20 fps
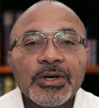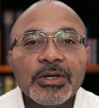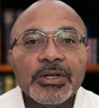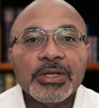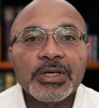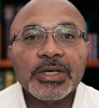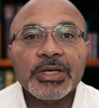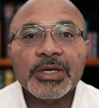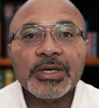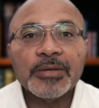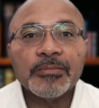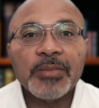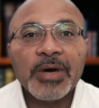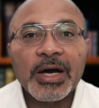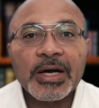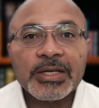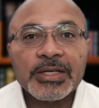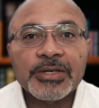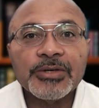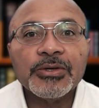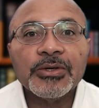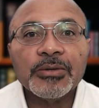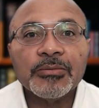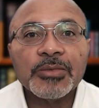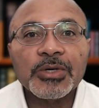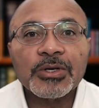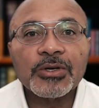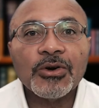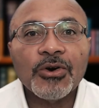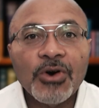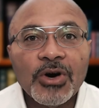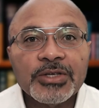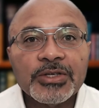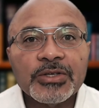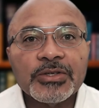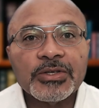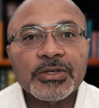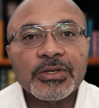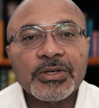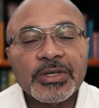the bacterium that
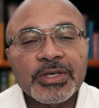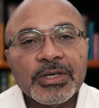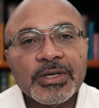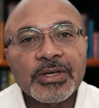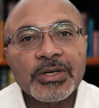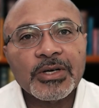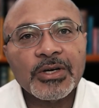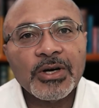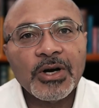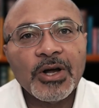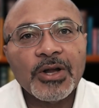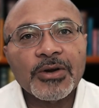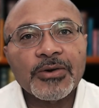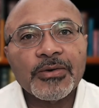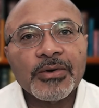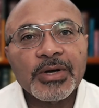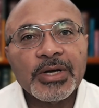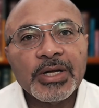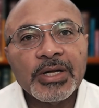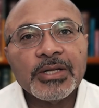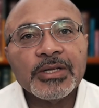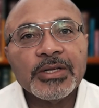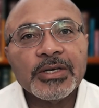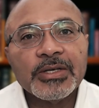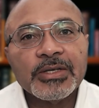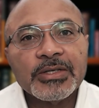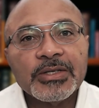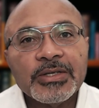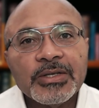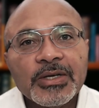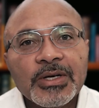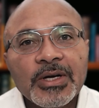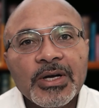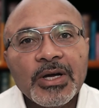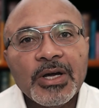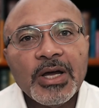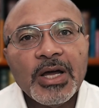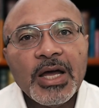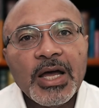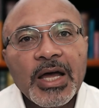causes the cholera illness.
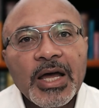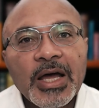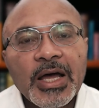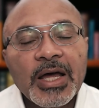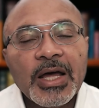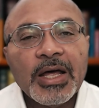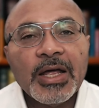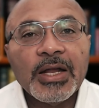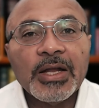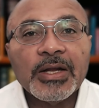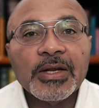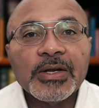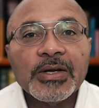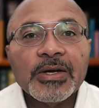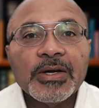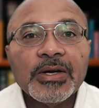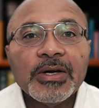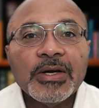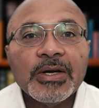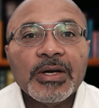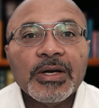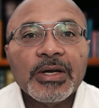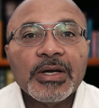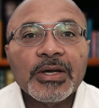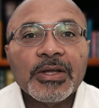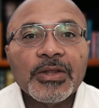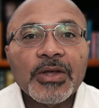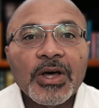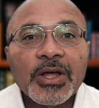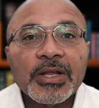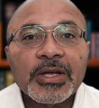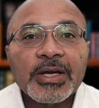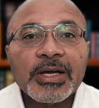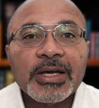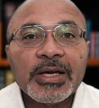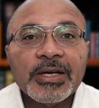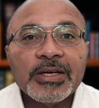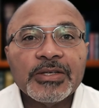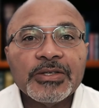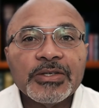And in other
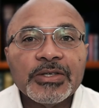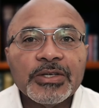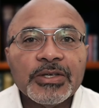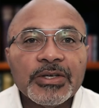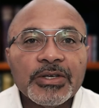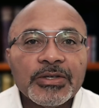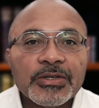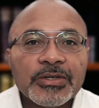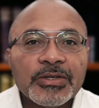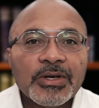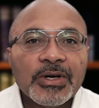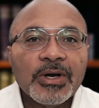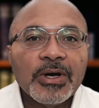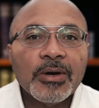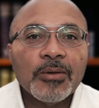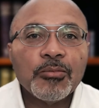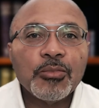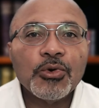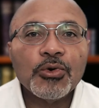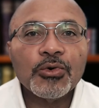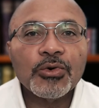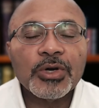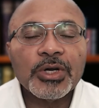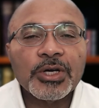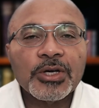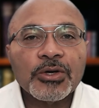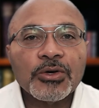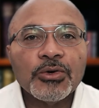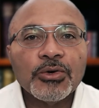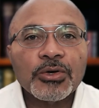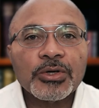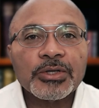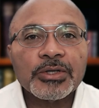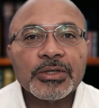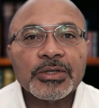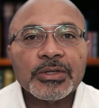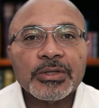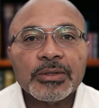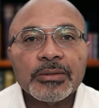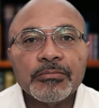cases, poorly
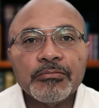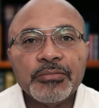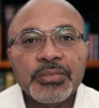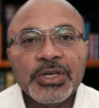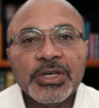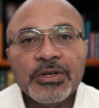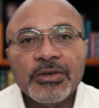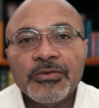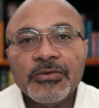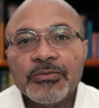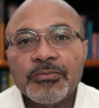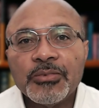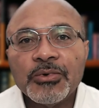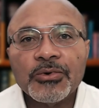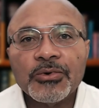cooked beef,